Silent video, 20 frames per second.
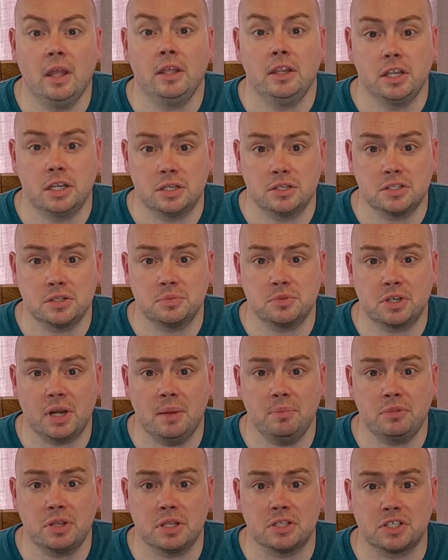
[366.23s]
You can
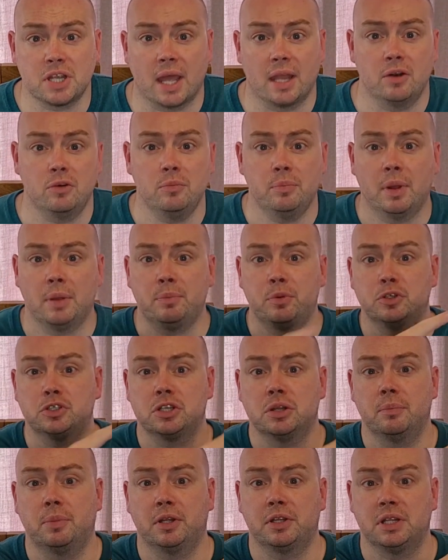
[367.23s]
subscribe to the channel by
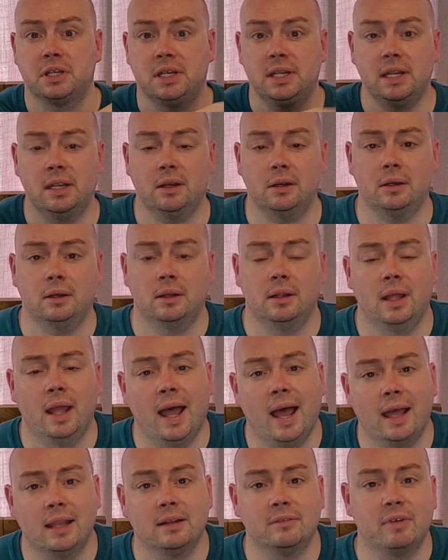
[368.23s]
pushing the button here,
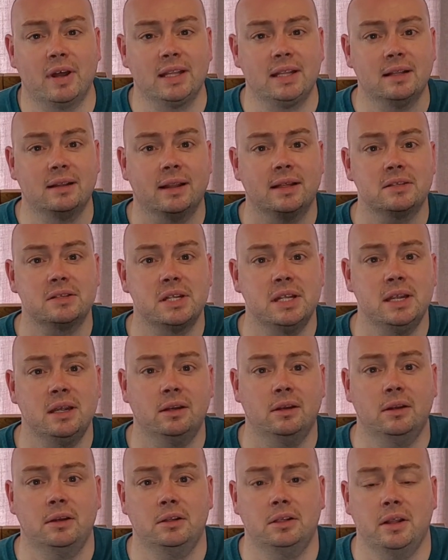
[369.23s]
and I've added links
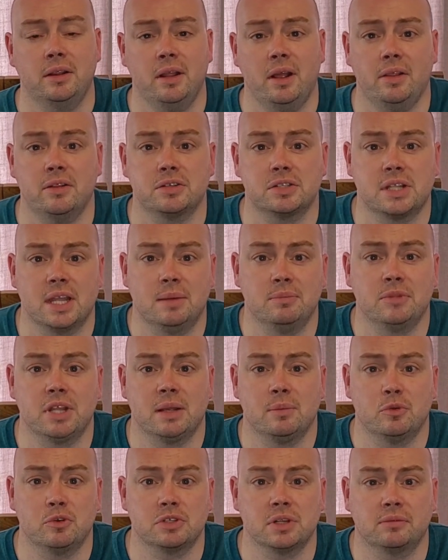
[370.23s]
here to the other STEM
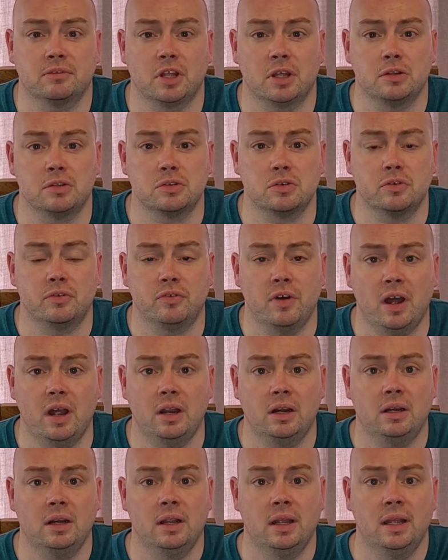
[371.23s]
demos I've done so
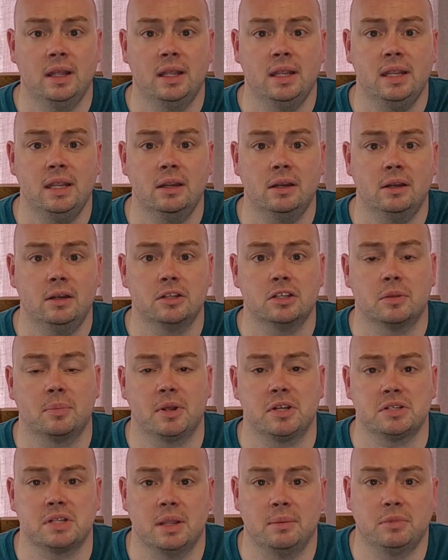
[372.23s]
far, here to
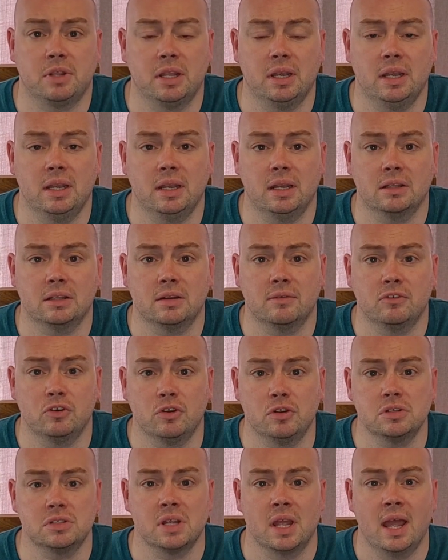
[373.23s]
my STEM career
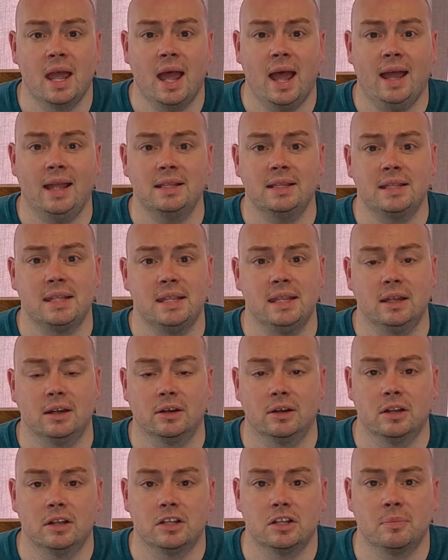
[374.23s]
interviews, and
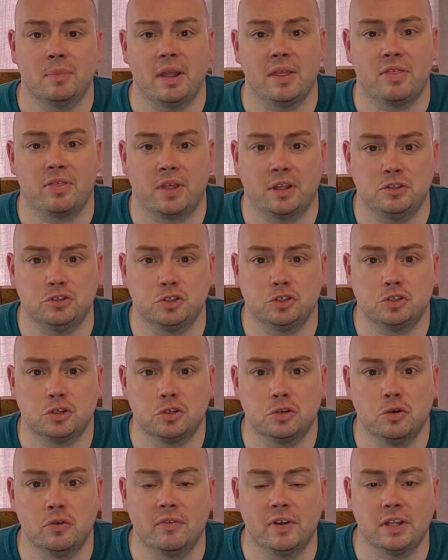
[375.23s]
here to my Things You
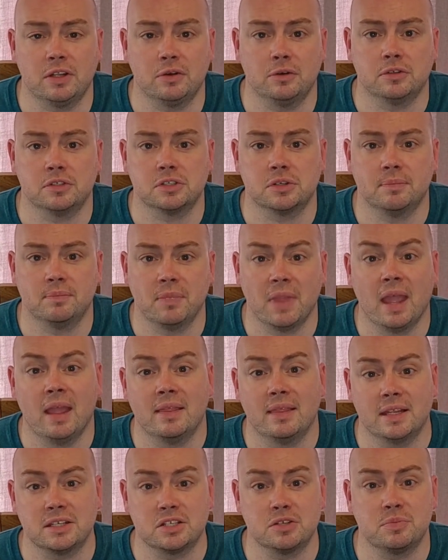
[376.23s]
Should Know videos.
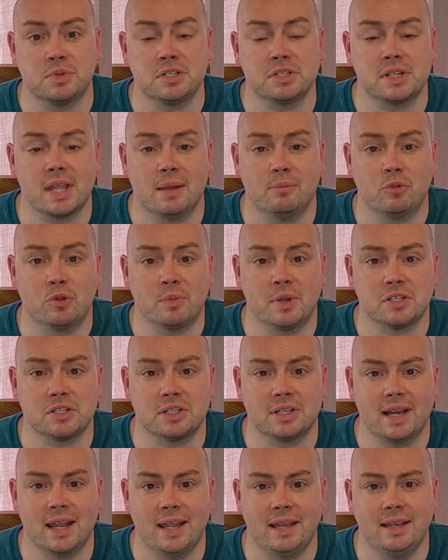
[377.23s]
This has been STEM with
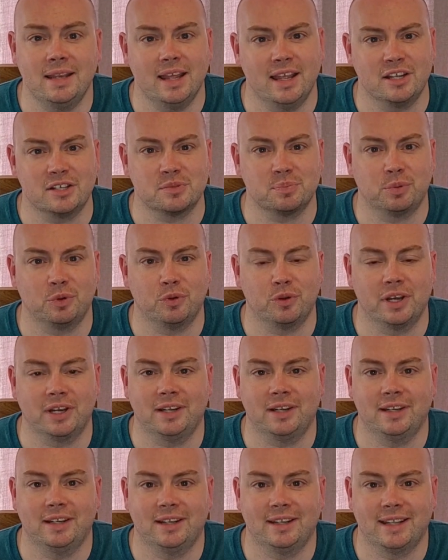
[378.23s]
Mr. N,
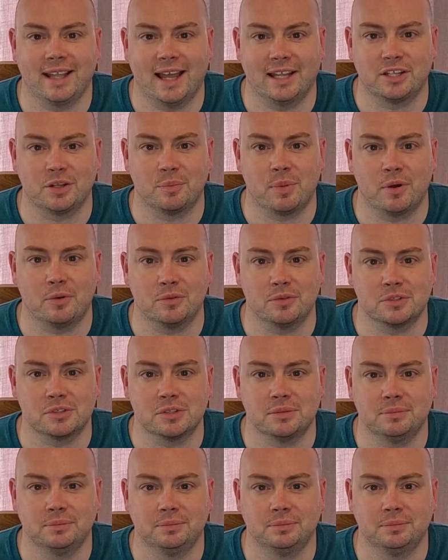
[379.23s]
exploring catapults.